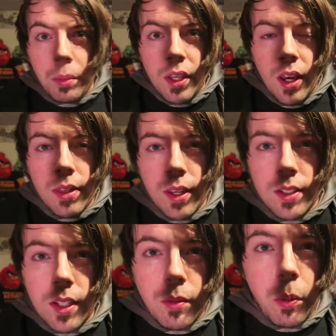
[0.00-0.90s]
But yeah,
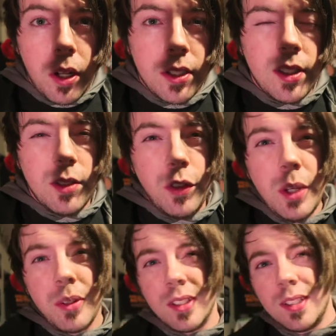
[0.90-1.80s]
thanks again for watching this
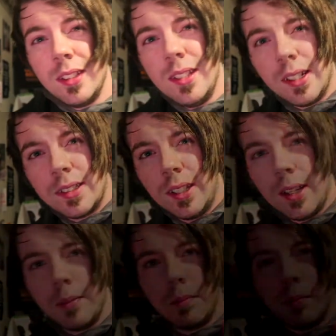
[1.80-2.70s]
video, and until next time.